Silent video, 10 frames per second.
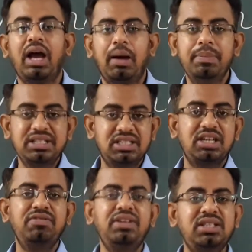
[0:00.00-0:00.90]
A
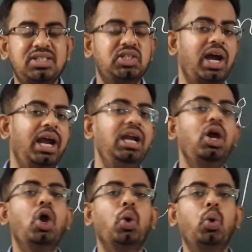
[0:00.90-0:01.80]
mischievous
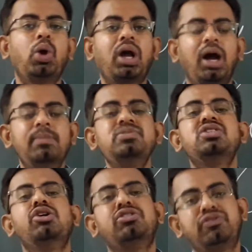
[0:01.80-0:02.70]
child who
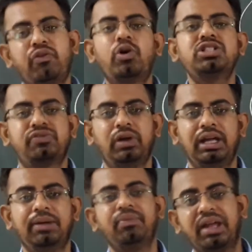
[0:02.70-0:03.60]
comes forcefully,